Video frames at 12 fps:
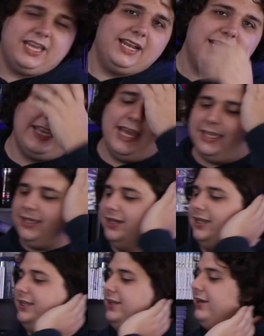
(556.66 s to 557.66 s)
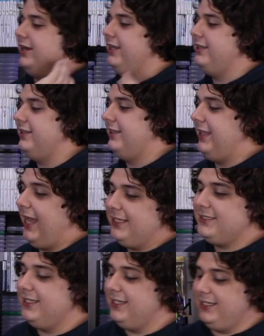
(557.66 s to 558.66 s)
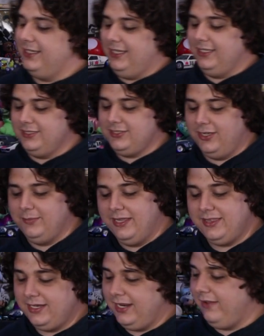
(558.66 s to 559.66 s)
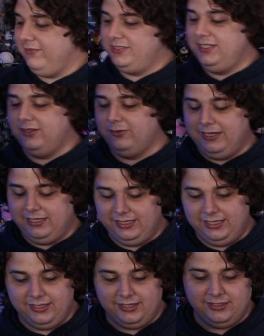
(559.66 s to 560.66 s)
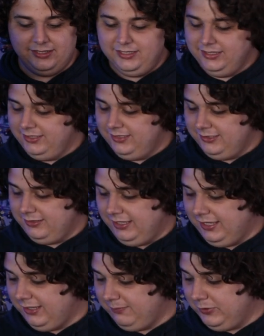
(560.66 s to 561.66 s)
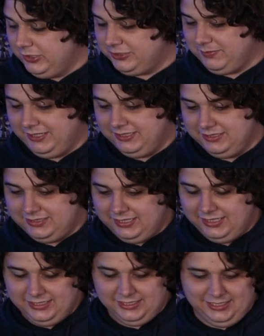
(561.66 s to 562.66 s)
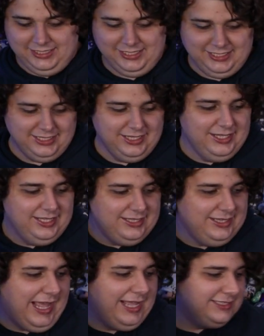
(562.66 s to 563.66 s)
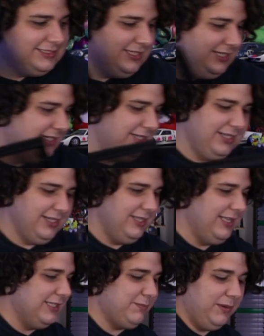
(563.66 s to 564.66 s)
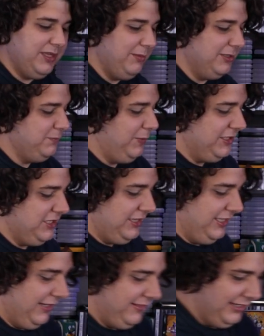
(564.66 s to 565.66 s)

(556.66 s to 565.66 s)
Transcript: kind of yank on it. All right, that's a install method I haven't seen in a while either. Push pins. That's probably the most budget thing I